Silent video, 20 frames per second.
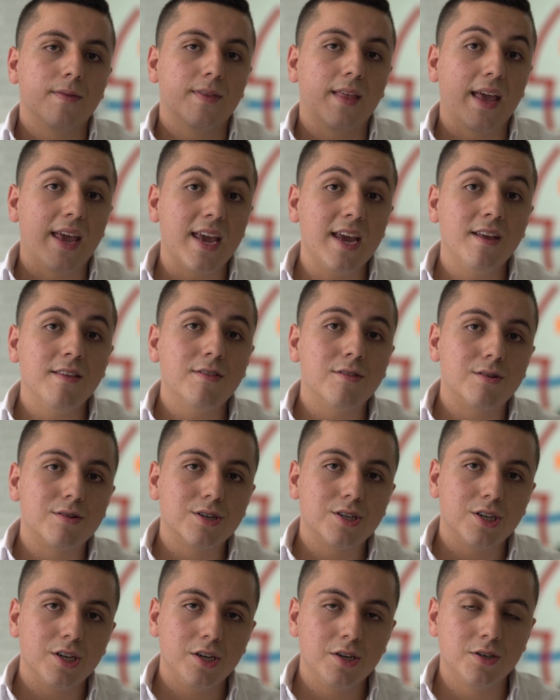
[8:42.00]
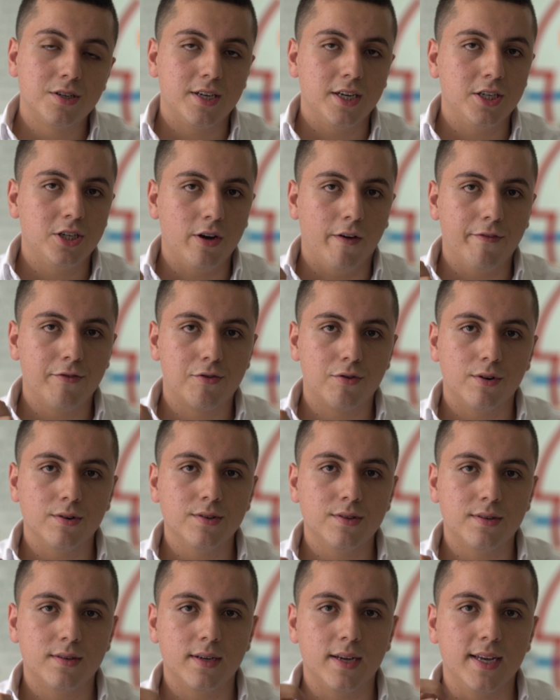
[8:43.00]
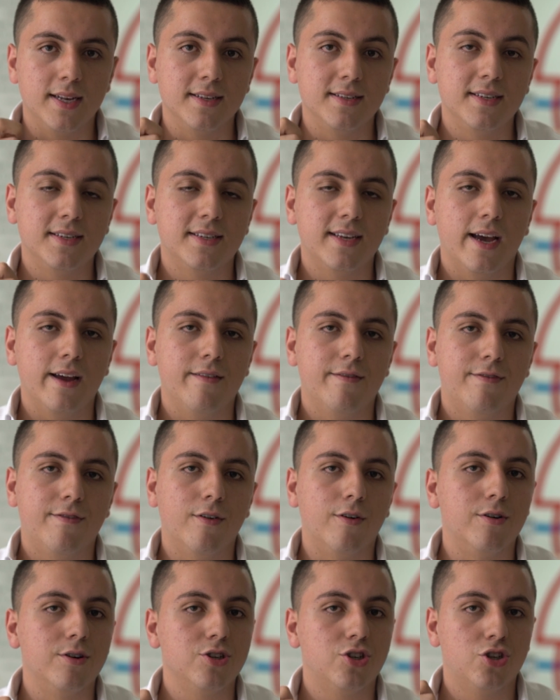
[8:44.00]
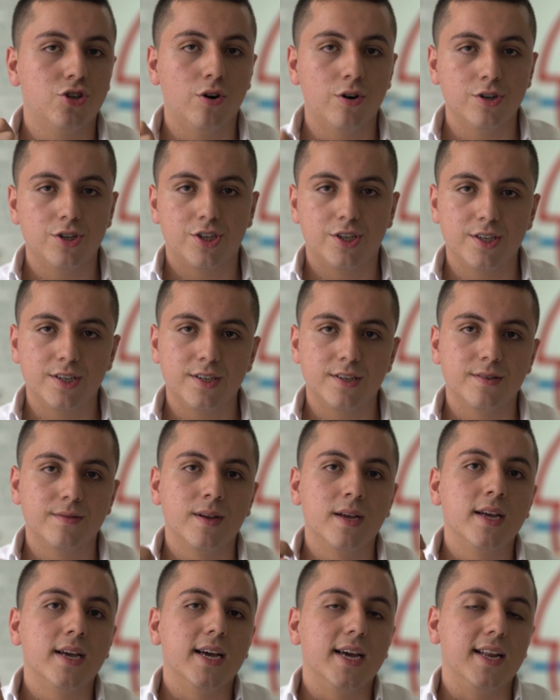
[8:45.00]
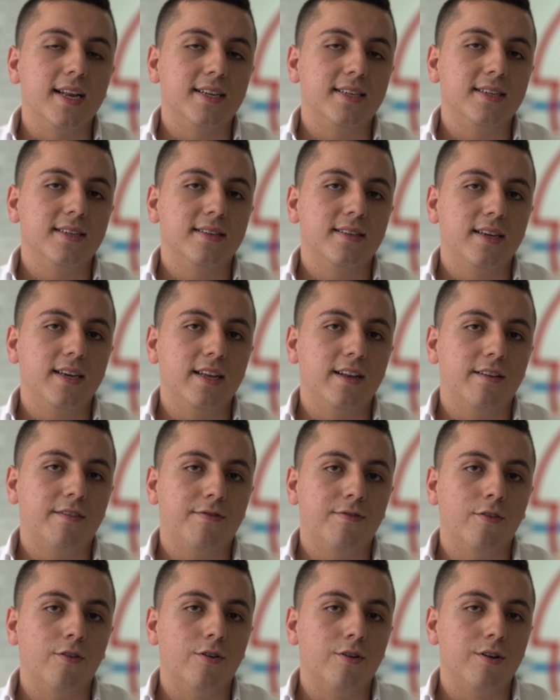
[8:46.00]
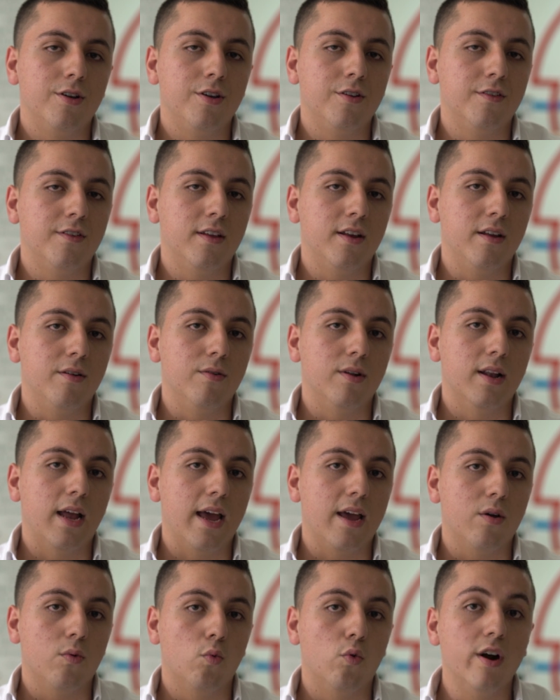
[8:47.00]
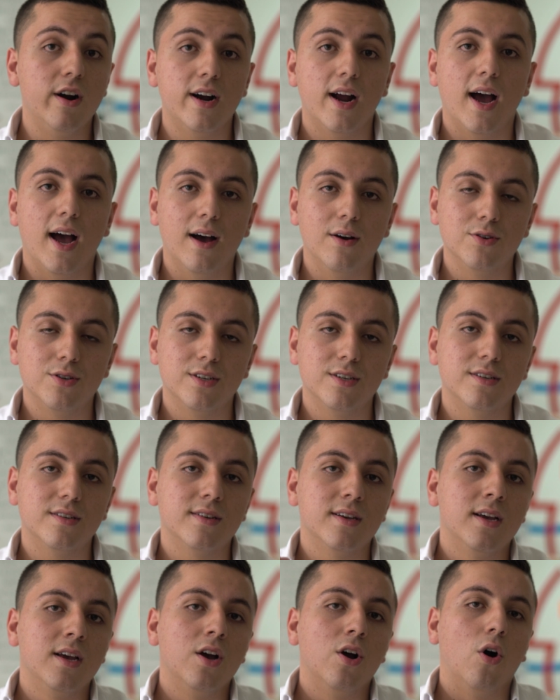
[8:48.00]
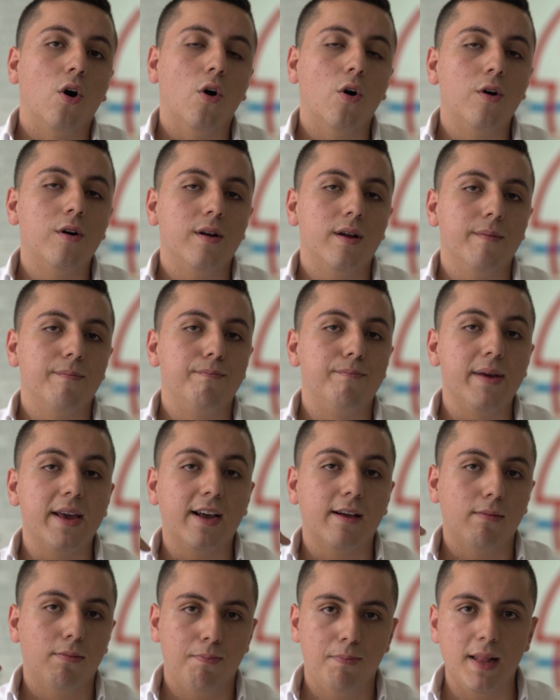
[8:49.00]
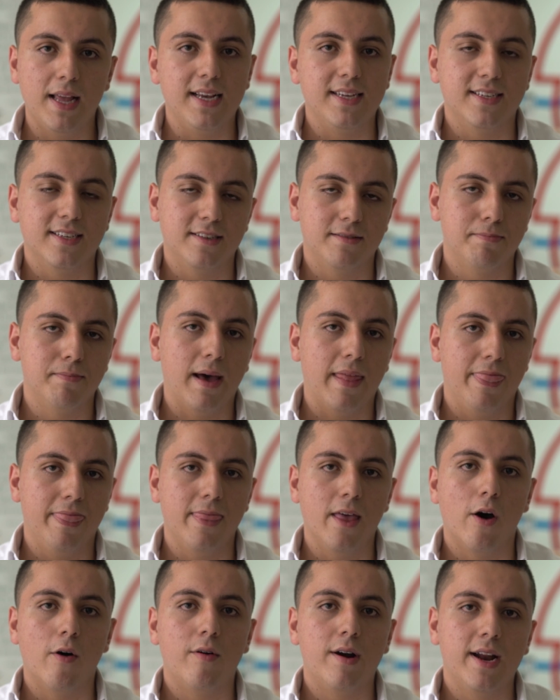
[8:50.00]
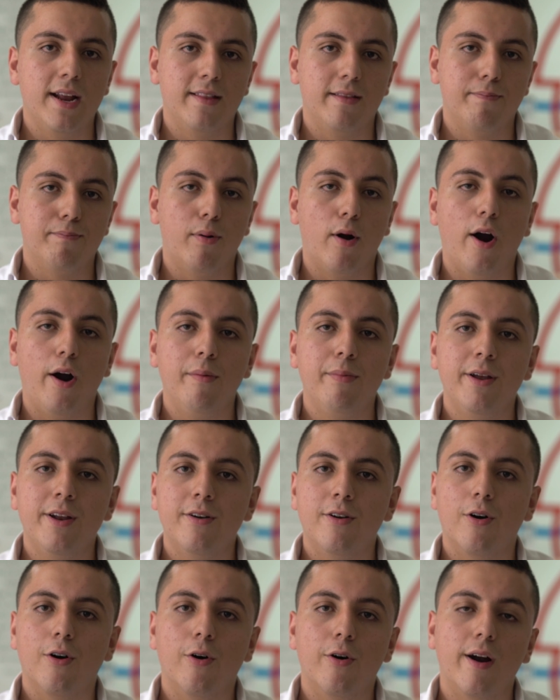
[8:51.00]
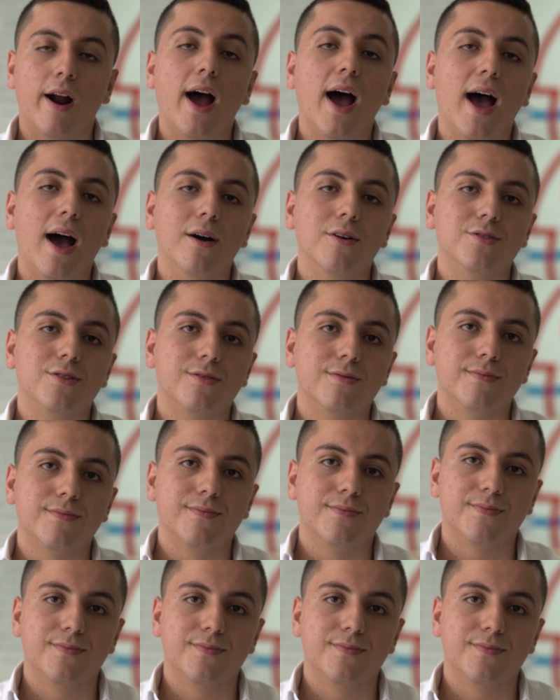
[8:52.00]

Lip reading: The indoors usage of drones, it is designed for churches, it is for using in like warehouses or big places, but not a department or a house.